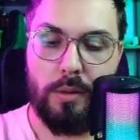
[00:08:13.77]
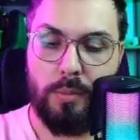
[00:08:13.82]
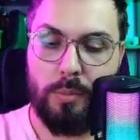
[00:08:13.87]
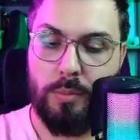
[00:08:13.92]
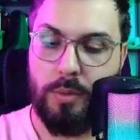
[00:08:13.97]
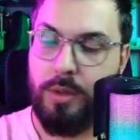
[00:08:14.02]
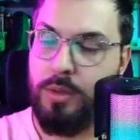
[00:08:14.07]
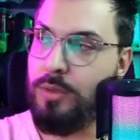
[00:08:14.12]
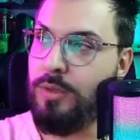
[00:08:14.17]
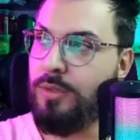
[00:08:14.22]

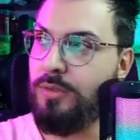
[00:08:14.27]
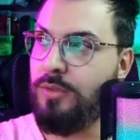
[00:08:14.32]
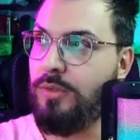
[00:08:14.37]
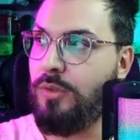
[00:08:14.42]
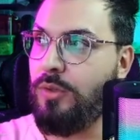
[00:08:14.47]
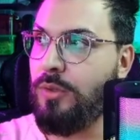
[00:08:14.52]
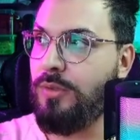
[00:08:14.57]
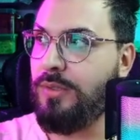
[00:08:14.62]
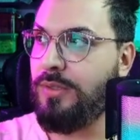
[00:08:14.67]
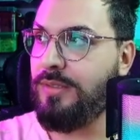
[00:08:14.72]
We are going to
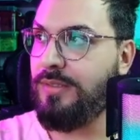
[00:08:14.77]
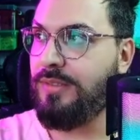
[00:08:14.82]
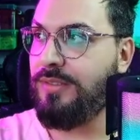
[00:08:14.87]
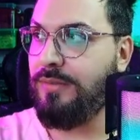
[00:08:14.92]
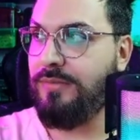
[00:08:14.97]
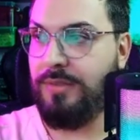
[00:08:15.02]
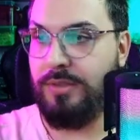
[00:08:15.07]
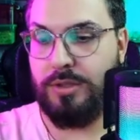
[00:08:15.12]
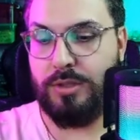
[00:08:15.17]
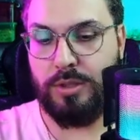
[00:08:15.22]
call this
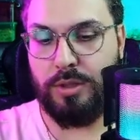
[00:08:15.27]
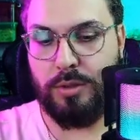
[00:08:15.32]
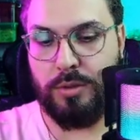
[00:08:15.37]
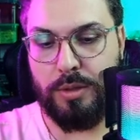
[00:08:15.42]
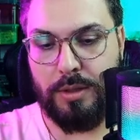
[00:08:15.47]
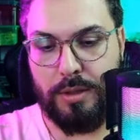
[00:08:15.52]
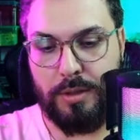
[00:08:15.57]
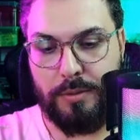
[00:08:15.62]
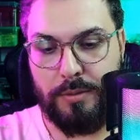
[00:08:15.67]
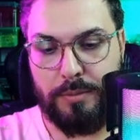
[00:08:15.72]
CV
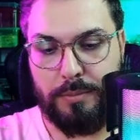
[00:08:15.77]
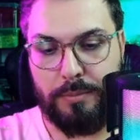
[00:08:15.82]
generator.